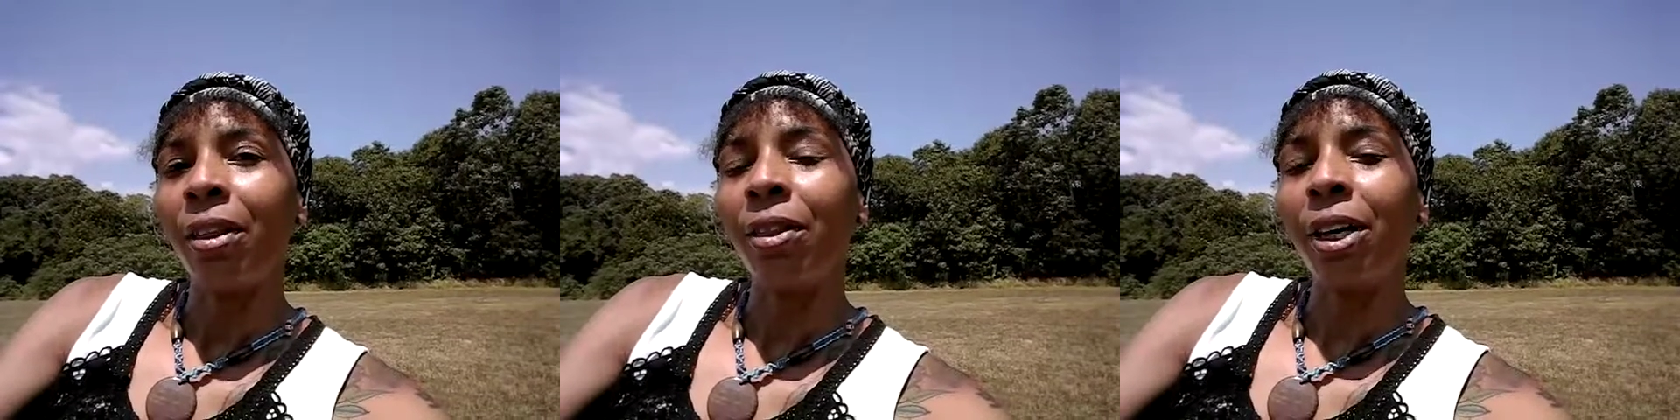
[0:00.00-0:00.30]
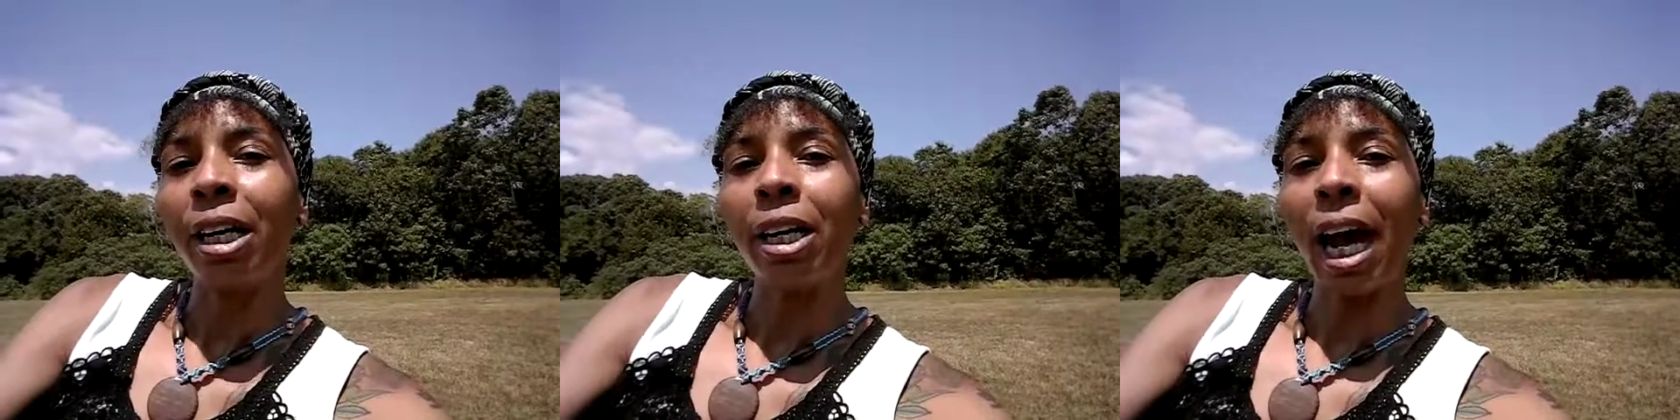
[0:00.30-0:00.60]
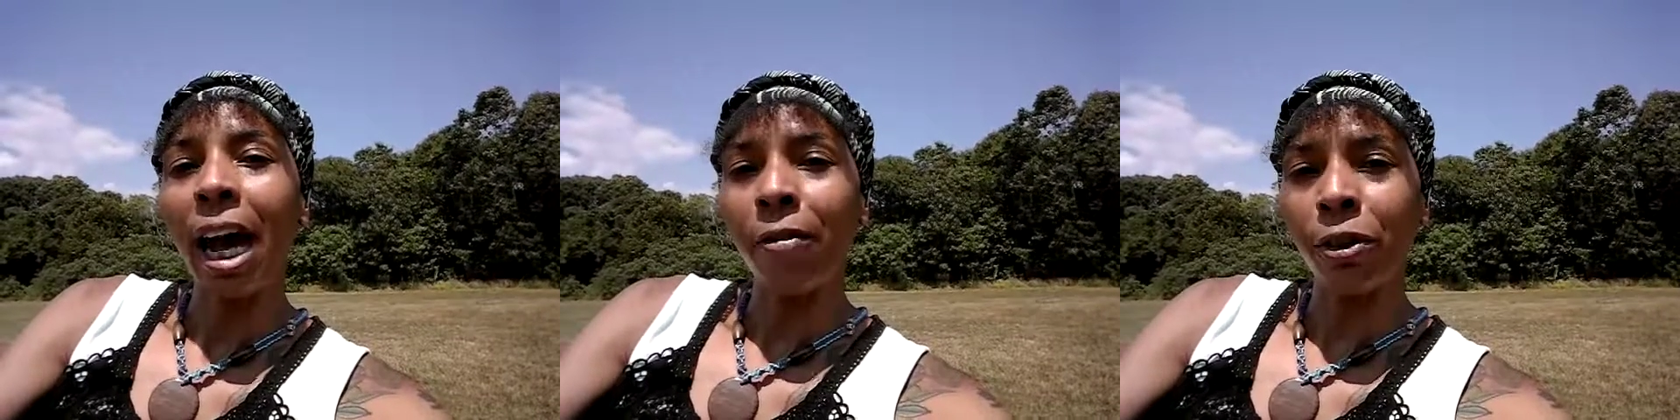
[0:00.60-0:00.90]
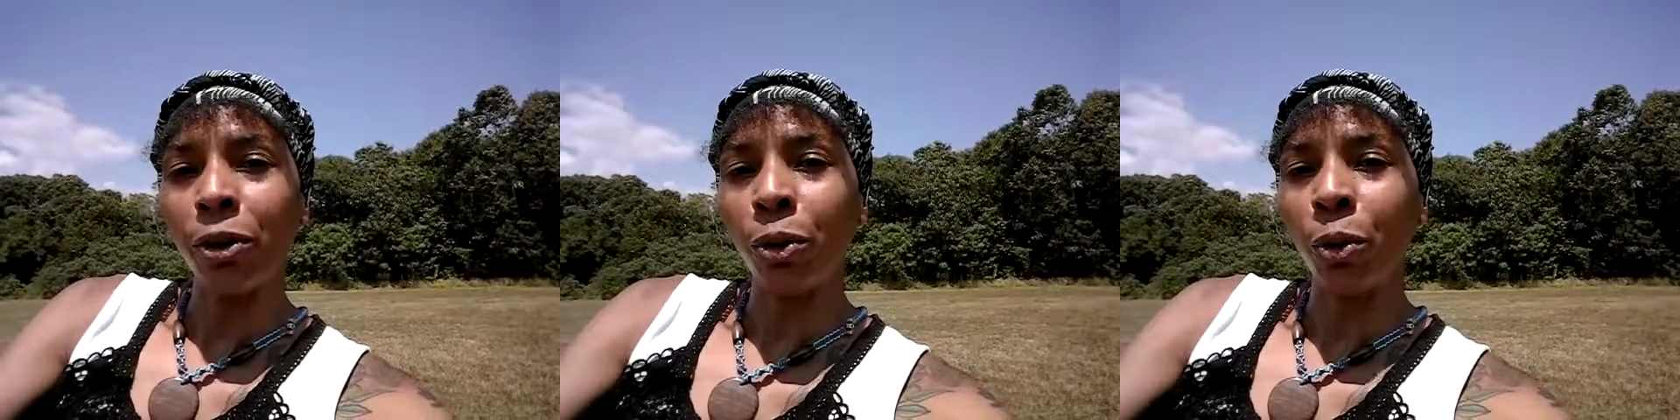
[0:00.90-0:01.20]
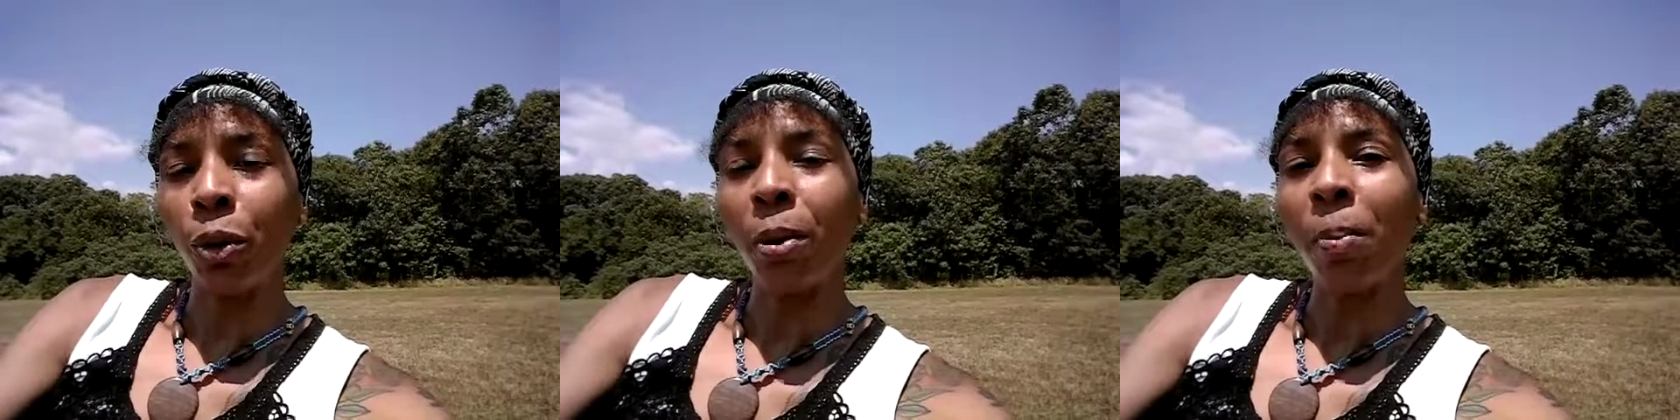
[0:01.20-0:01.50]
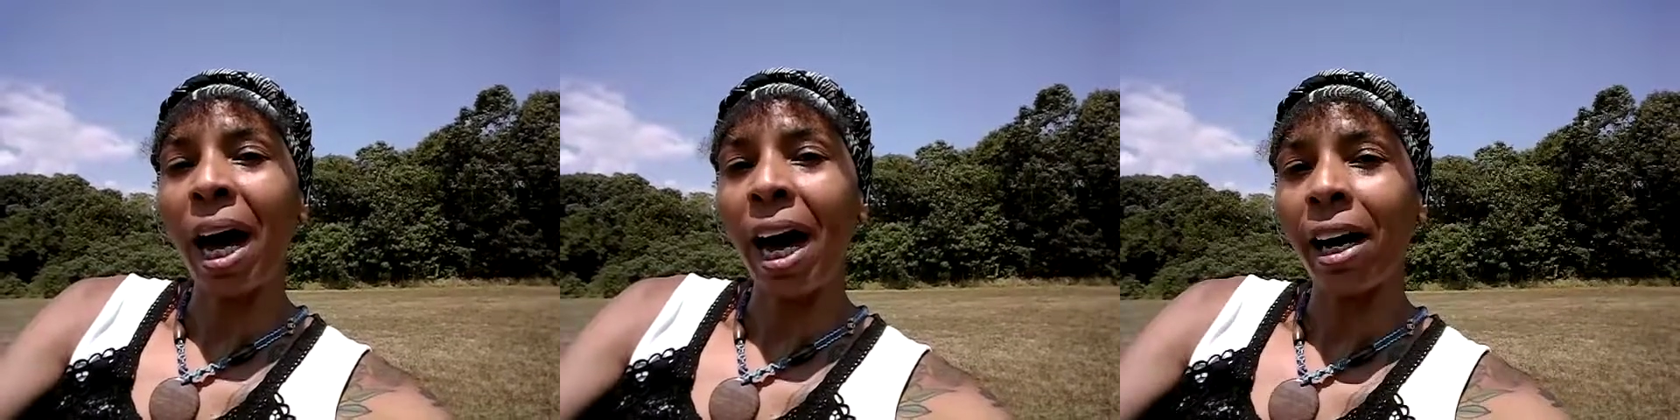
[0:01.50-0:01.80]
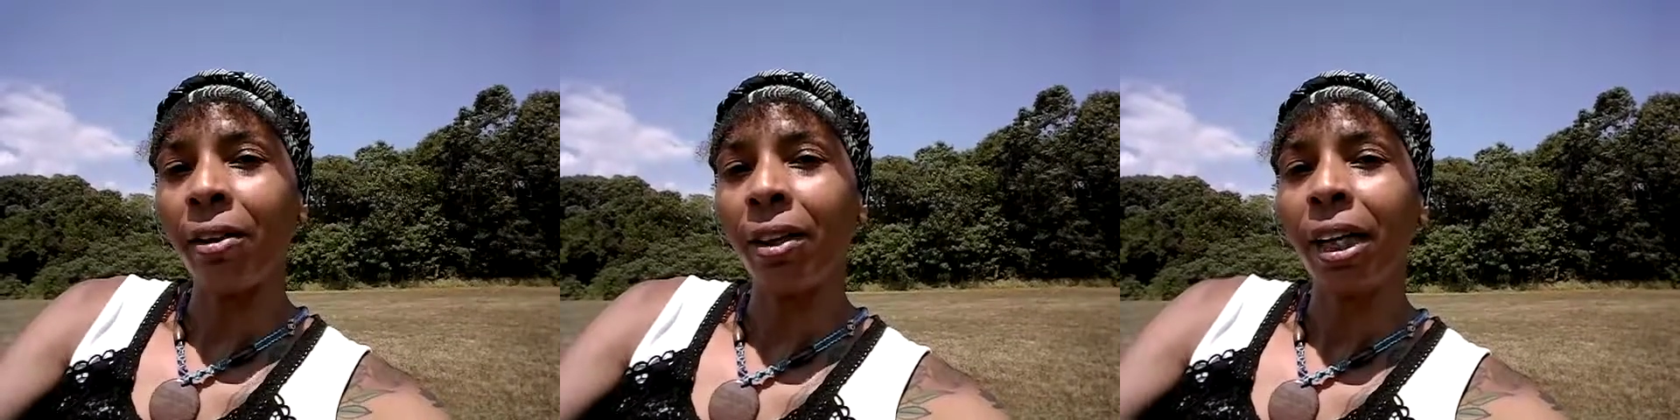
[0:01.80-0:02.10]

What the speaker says: the avenue or the path